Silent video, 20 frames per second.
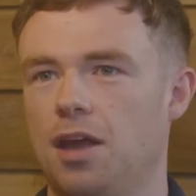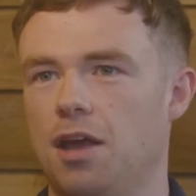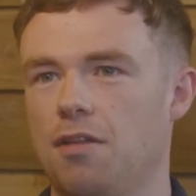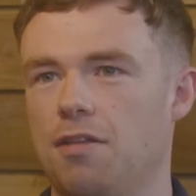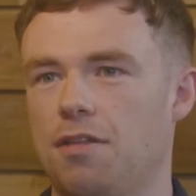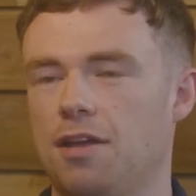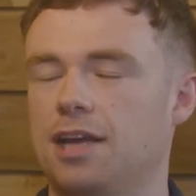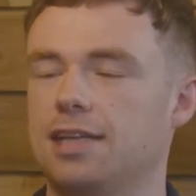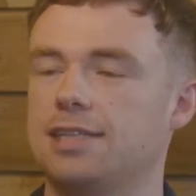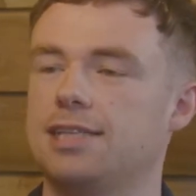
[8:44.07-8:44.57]

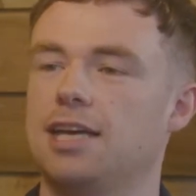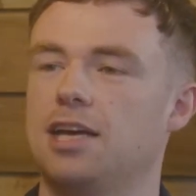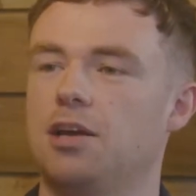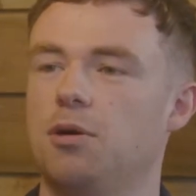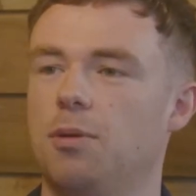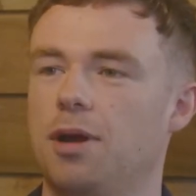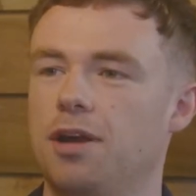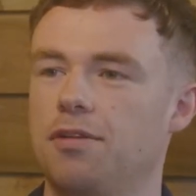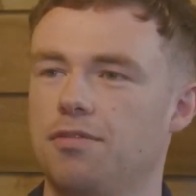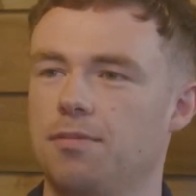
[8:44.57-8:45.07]
thing I take
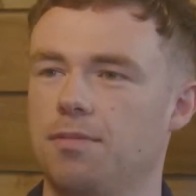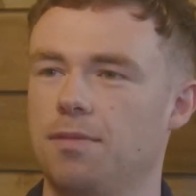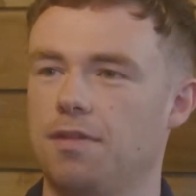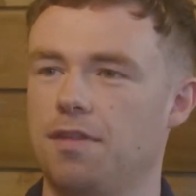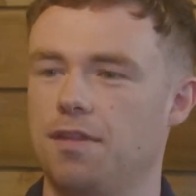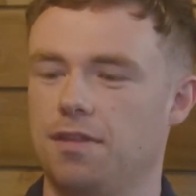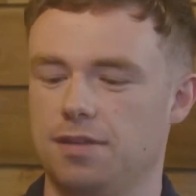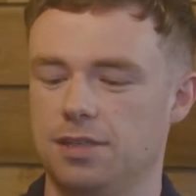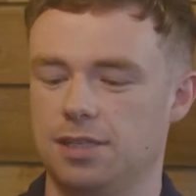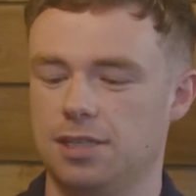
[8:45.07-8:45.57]
away from
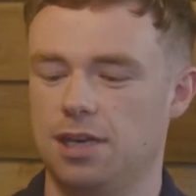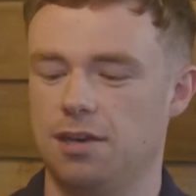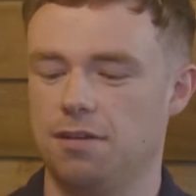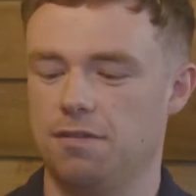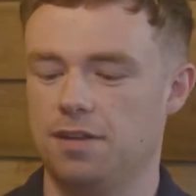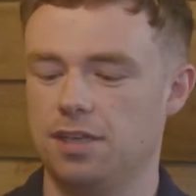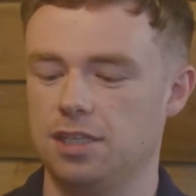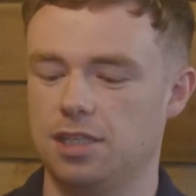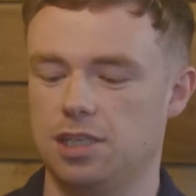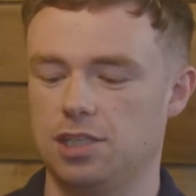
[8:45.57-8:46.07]
the side of
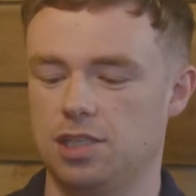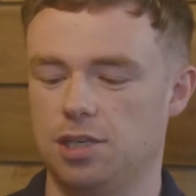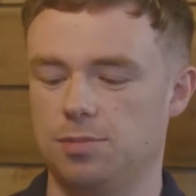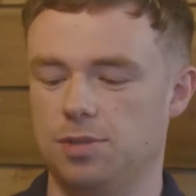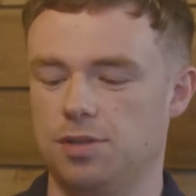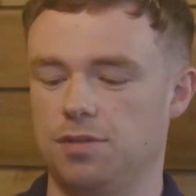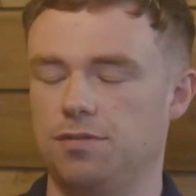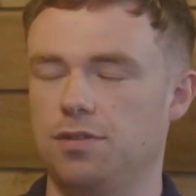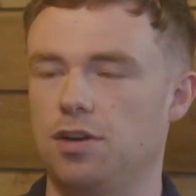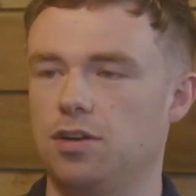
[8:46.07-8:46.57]
things, in
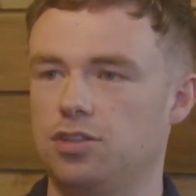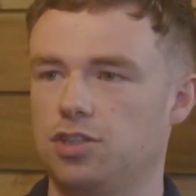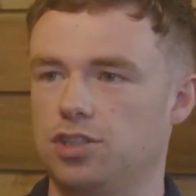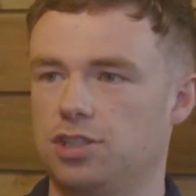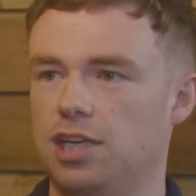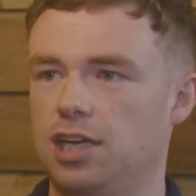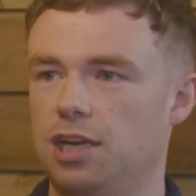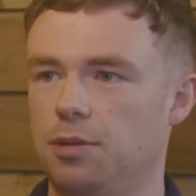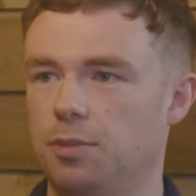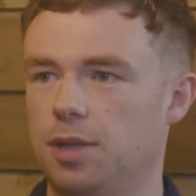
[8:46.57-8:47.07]
terms of not just
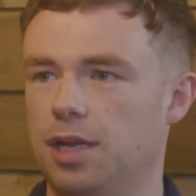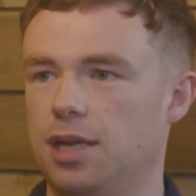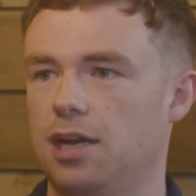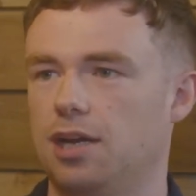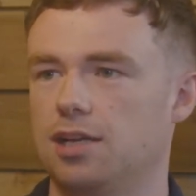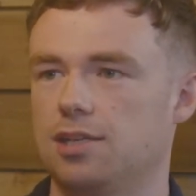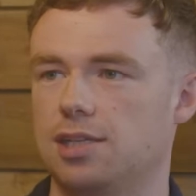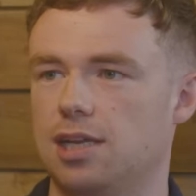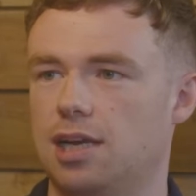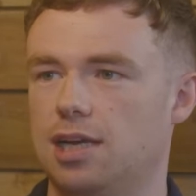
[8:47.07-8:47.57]
dealing with the
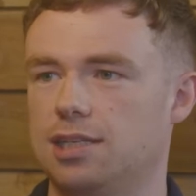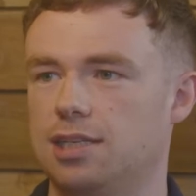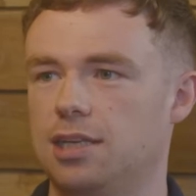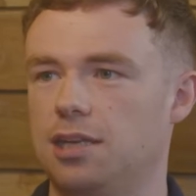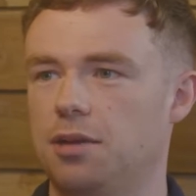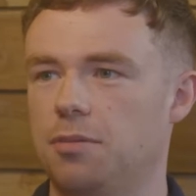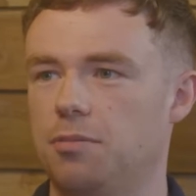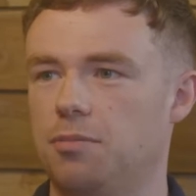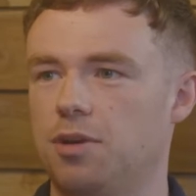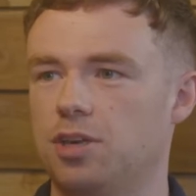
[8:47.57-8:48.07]
clients that I did
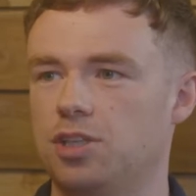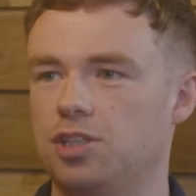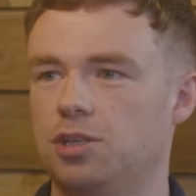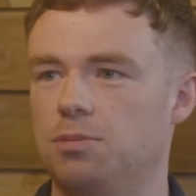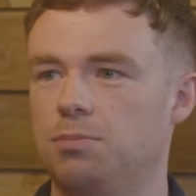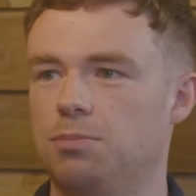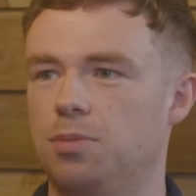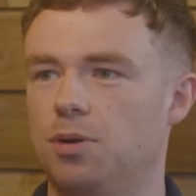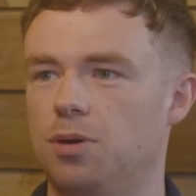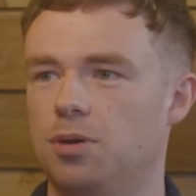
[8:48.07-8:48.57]
at
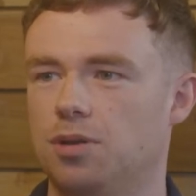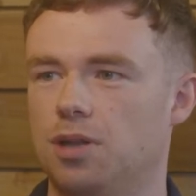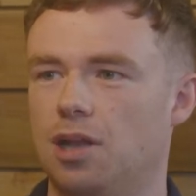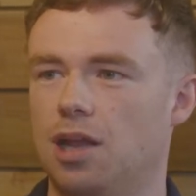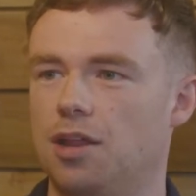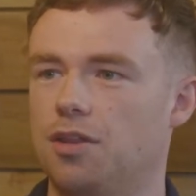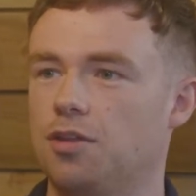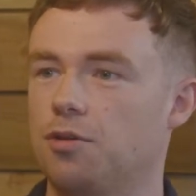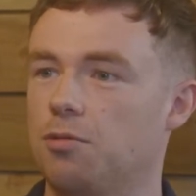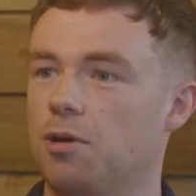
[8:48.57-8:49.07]
Impression, but
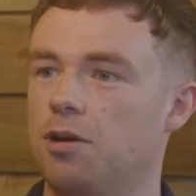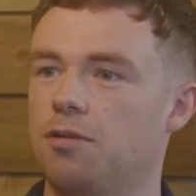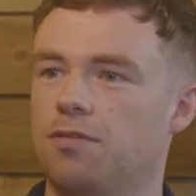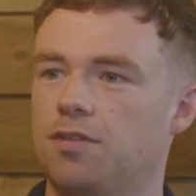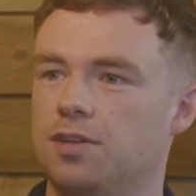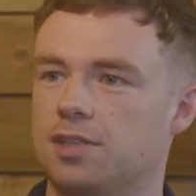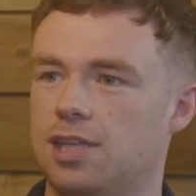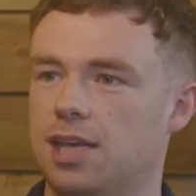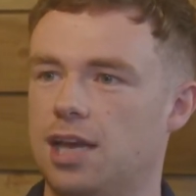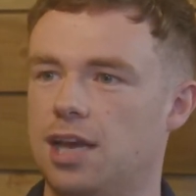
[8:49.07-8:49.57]
like the growth
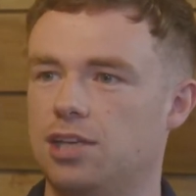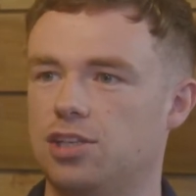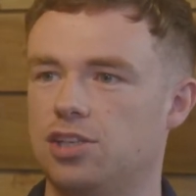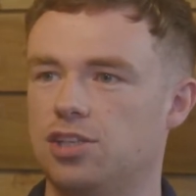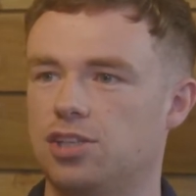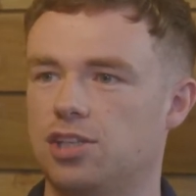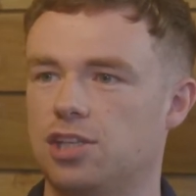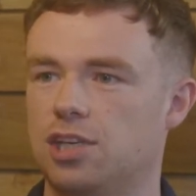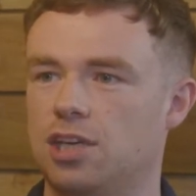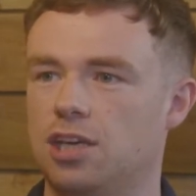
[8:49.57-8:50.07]
as the
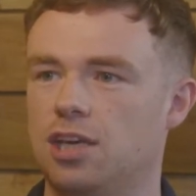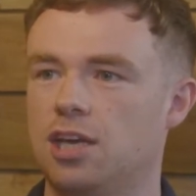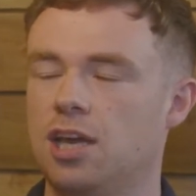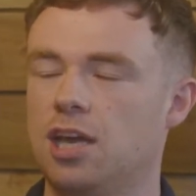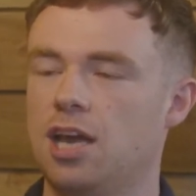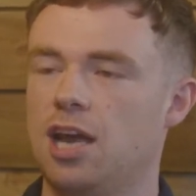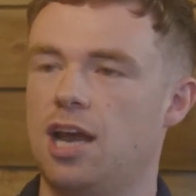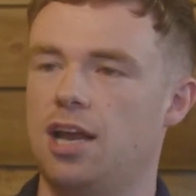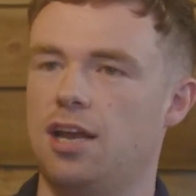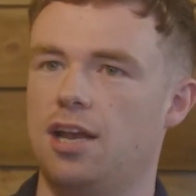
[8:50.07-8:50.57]
agency
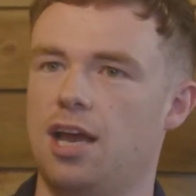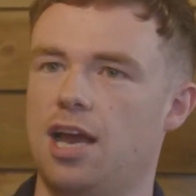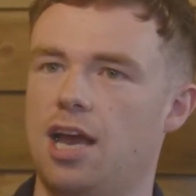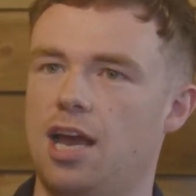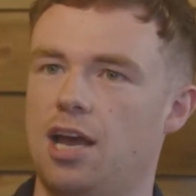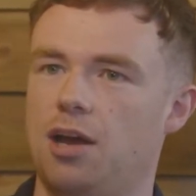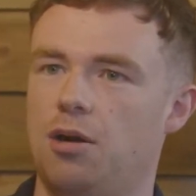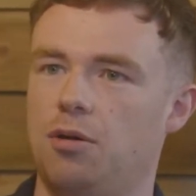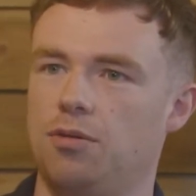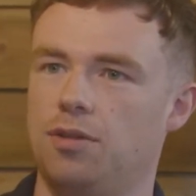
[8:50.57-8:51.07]
and
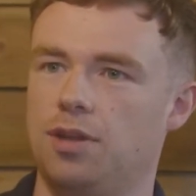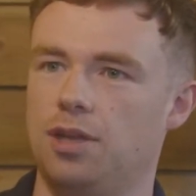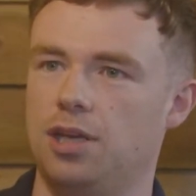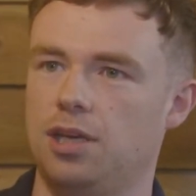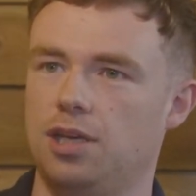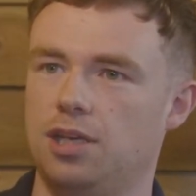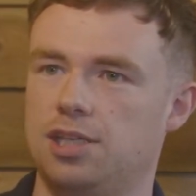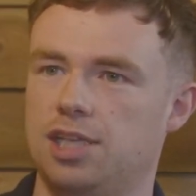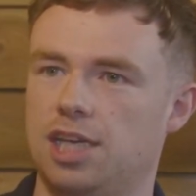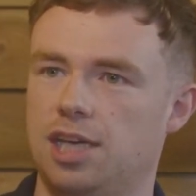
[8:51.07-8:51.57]
how
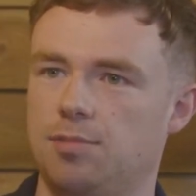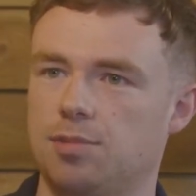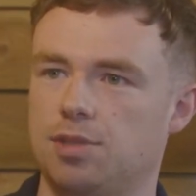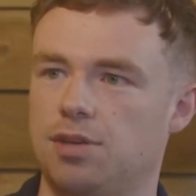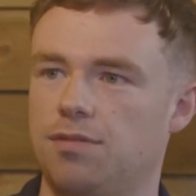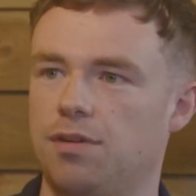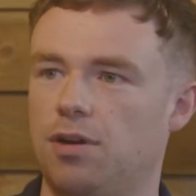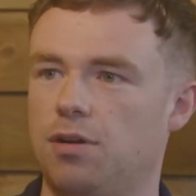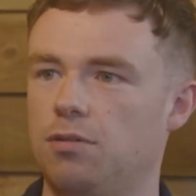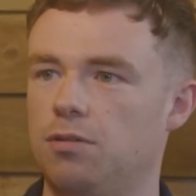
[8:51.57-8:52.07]
the teams
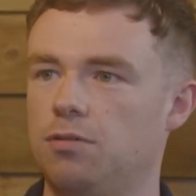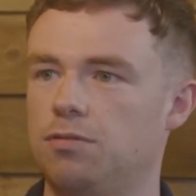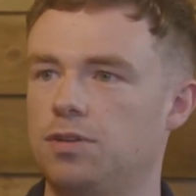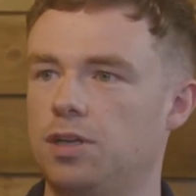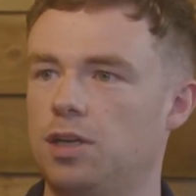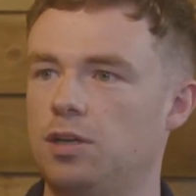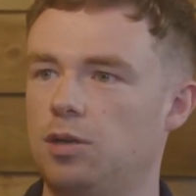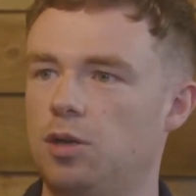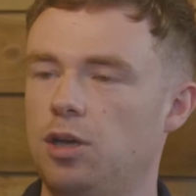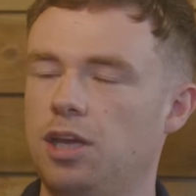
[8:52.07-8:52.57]
evolved,
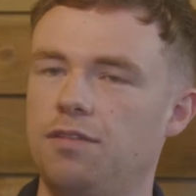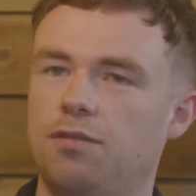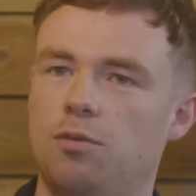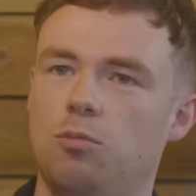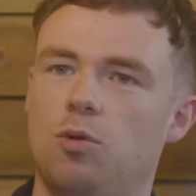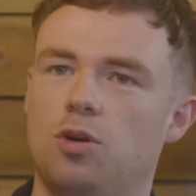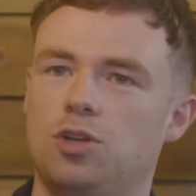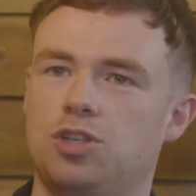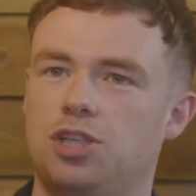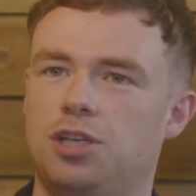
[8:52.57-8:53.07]
even
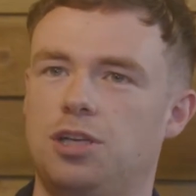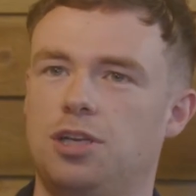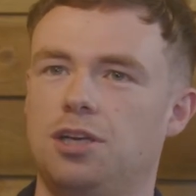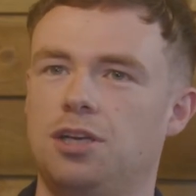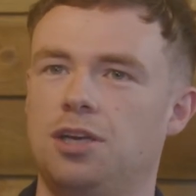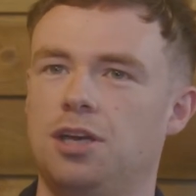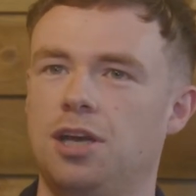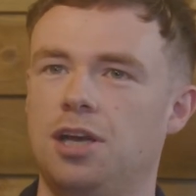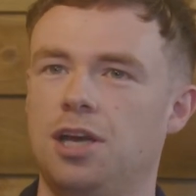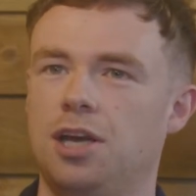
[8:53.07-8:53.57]
watching
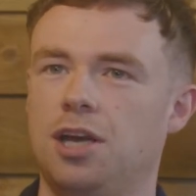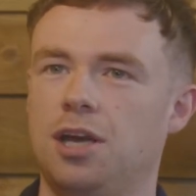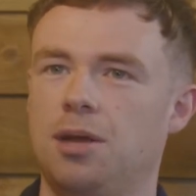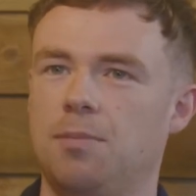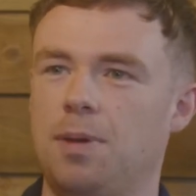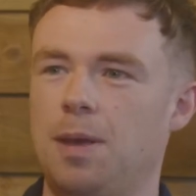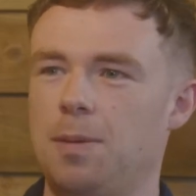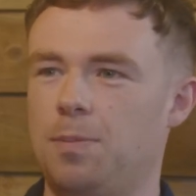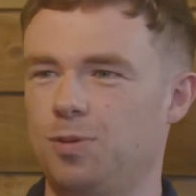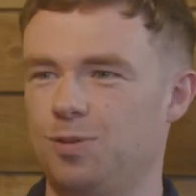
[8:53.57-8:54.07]

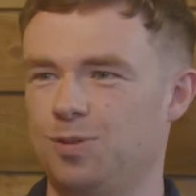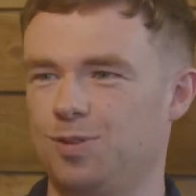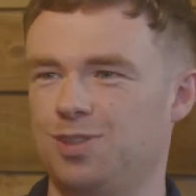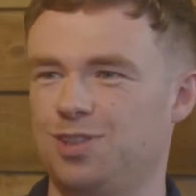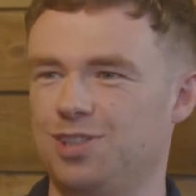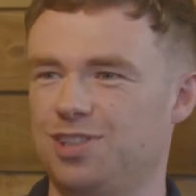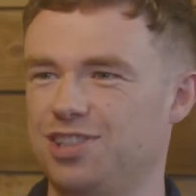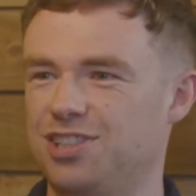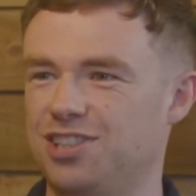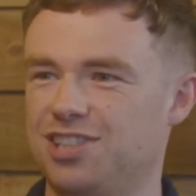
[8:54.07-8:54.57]
people
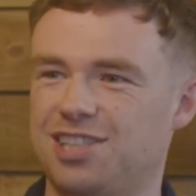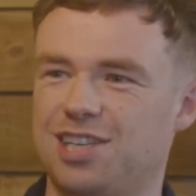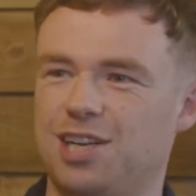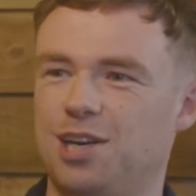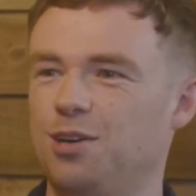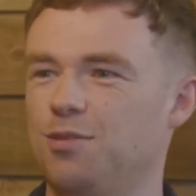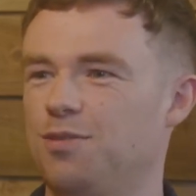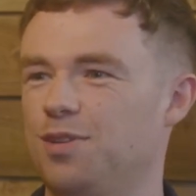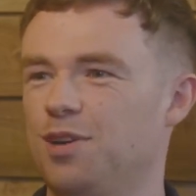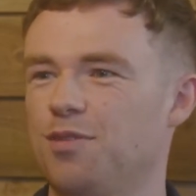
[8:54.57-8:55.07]
such as
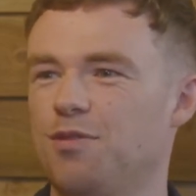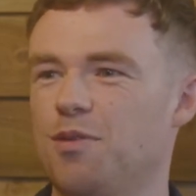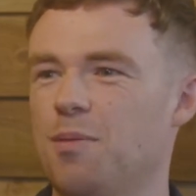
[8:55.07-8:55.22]
yourself and other